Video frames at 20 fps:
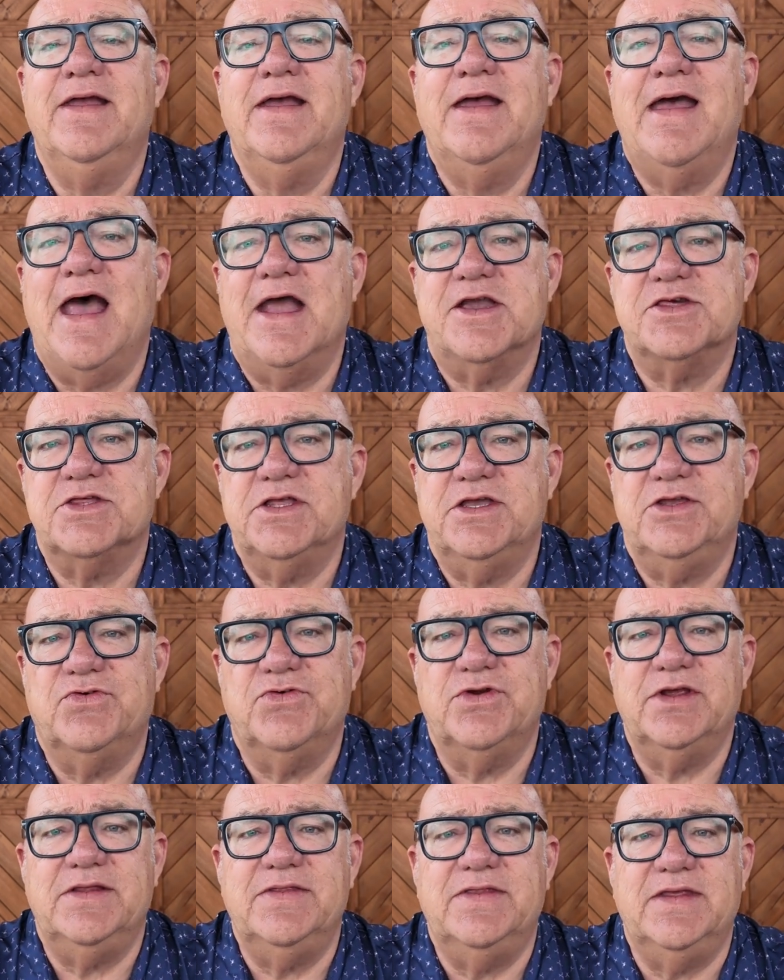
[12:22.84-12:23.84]
actually
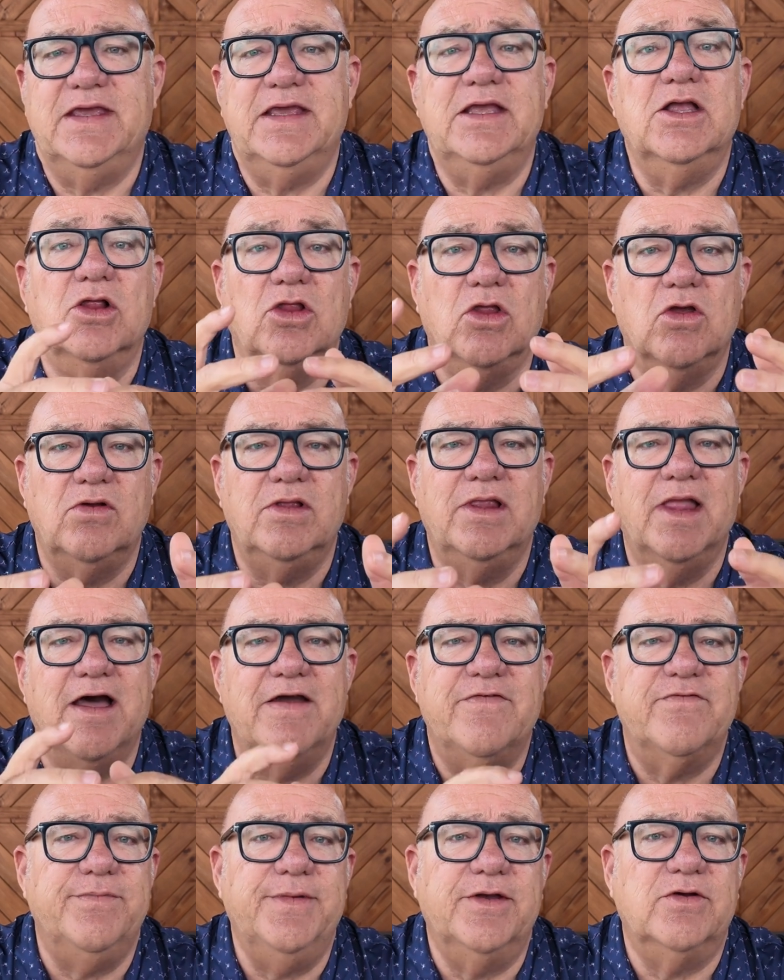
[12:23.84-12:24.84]
drink the long
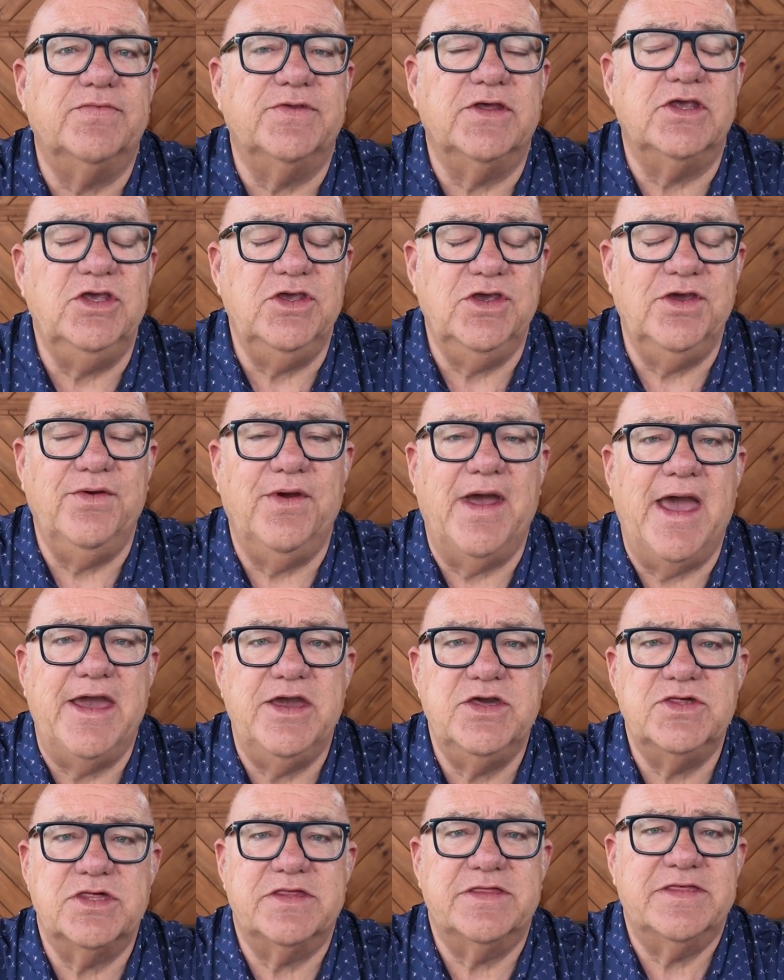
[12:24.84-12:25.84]
life milk, the
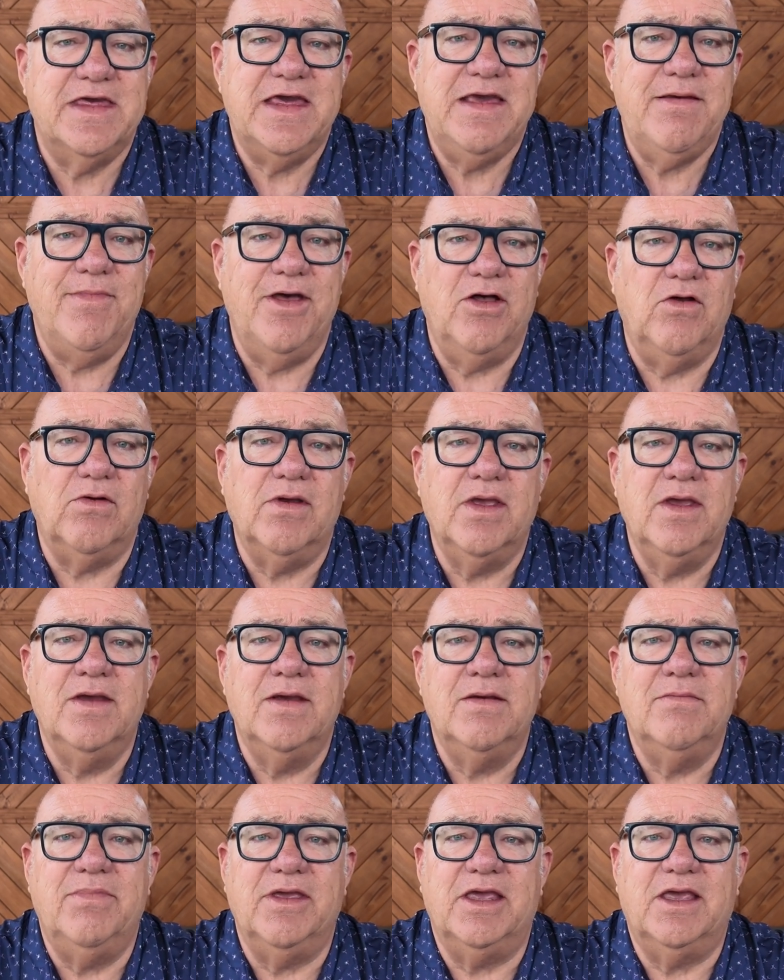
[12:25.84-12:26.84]
UHT milk,
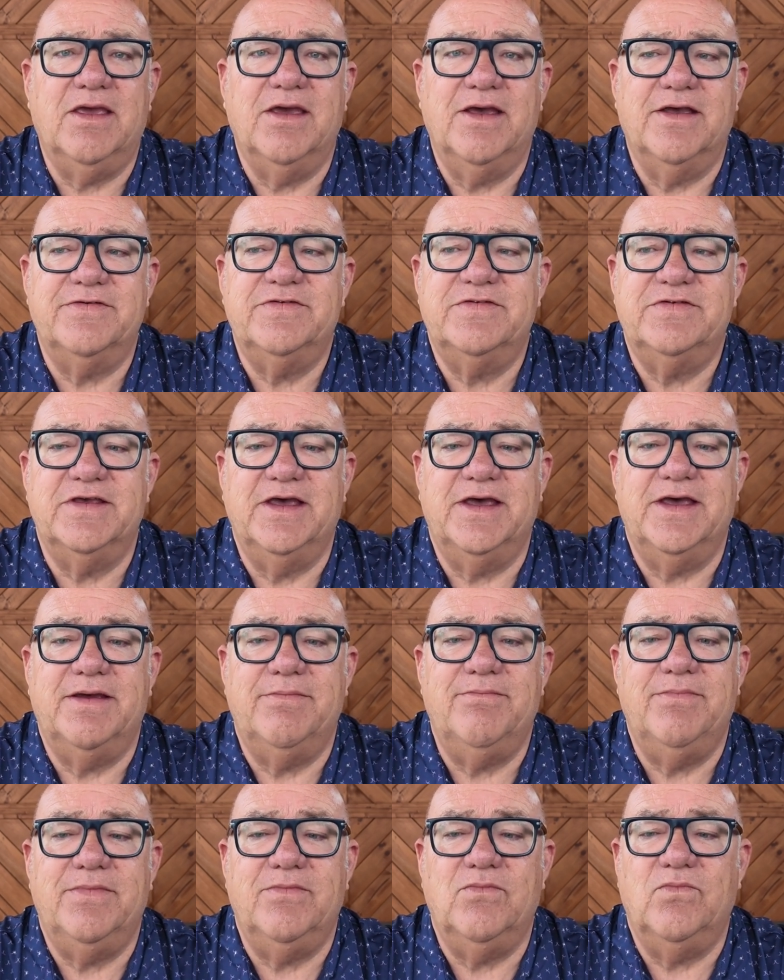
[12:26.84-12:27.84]
because
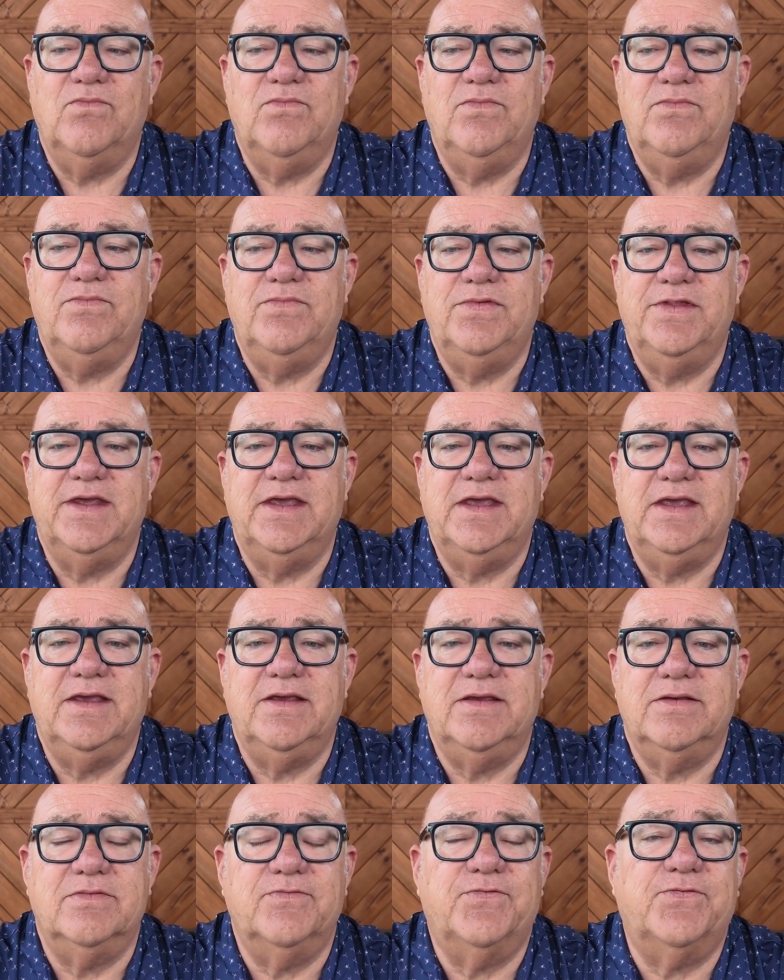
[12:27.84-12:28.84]
the
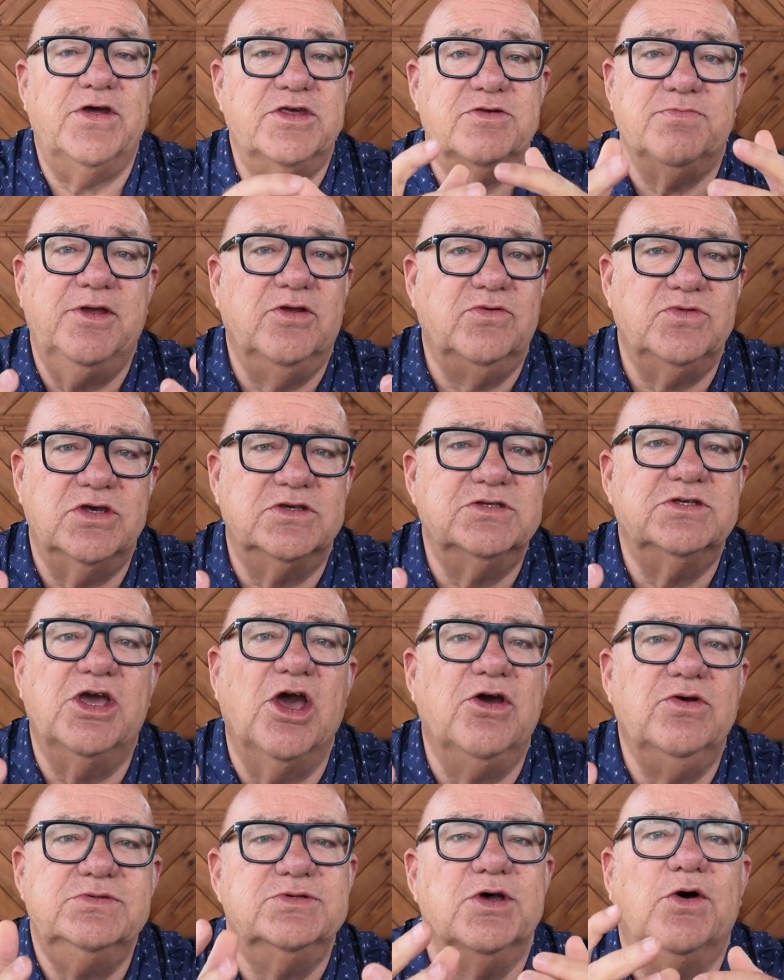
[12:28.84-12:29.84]
fresh milk just
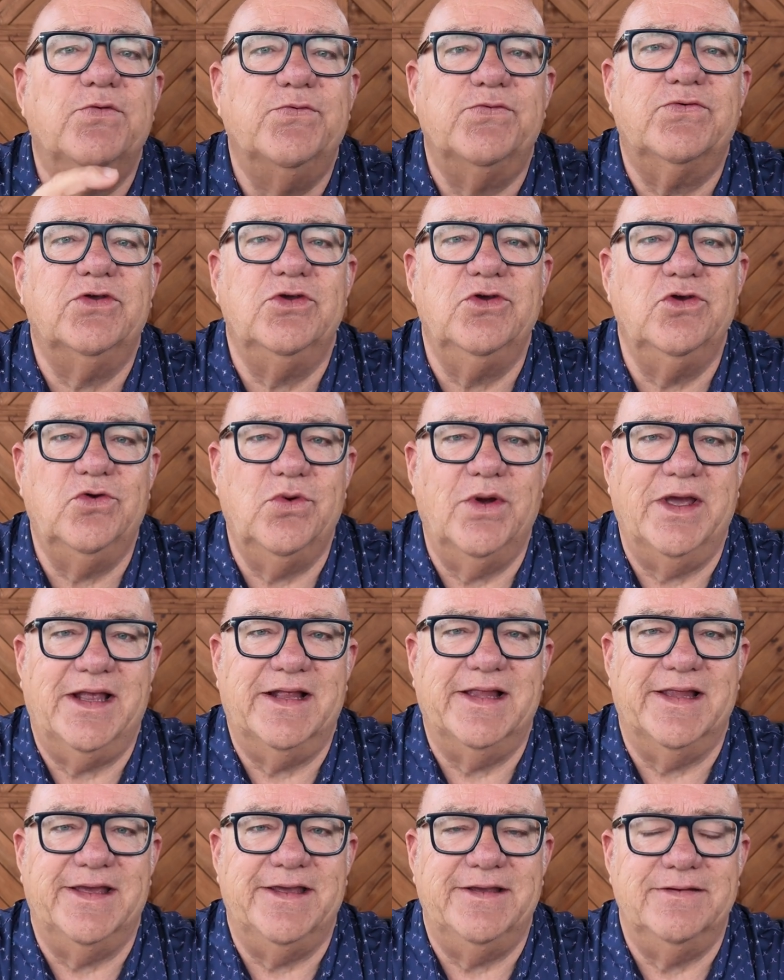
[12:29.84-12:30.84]
goes off too
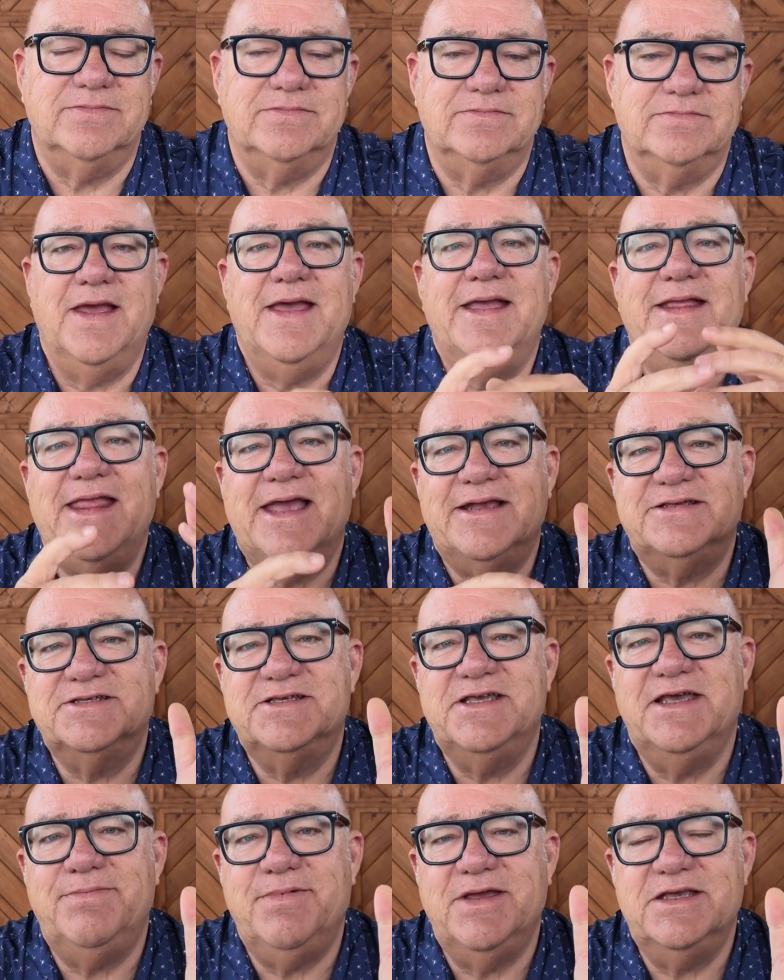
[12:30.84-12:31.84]
quickly. Next
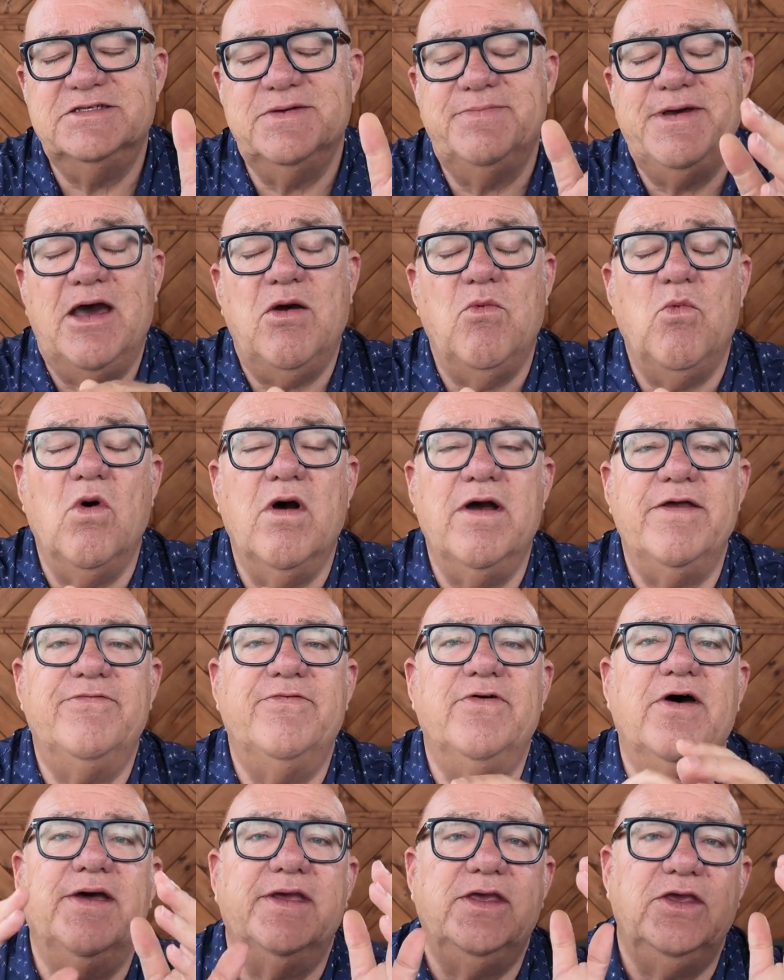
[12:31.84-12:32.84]
tip is about
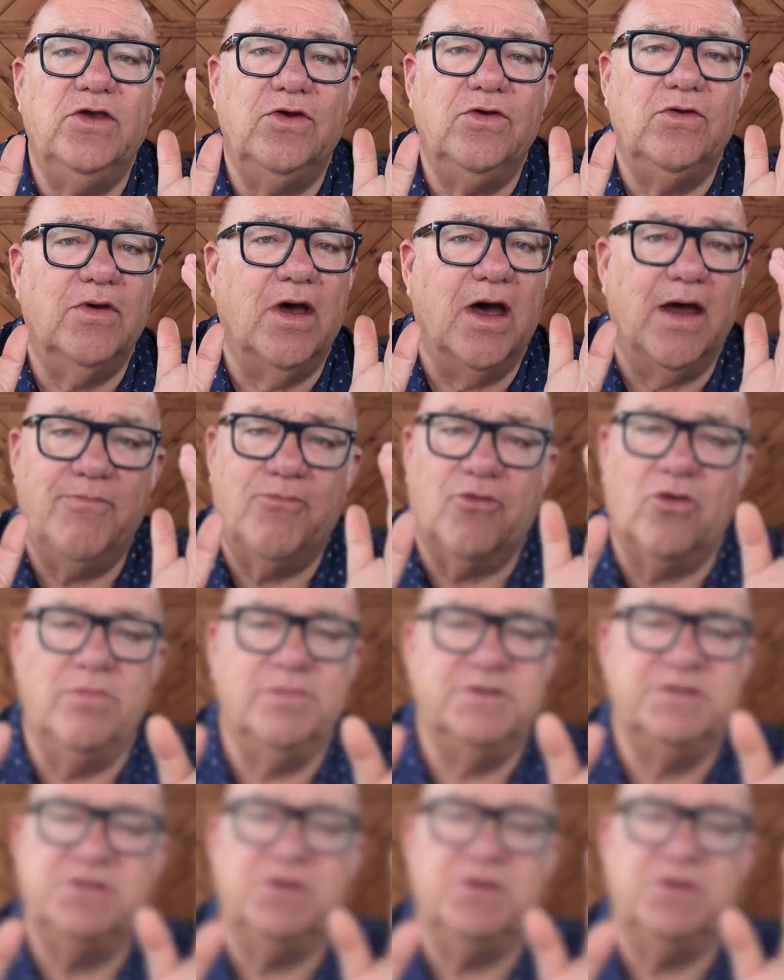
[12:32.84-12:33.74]
Wi-Fi. I promise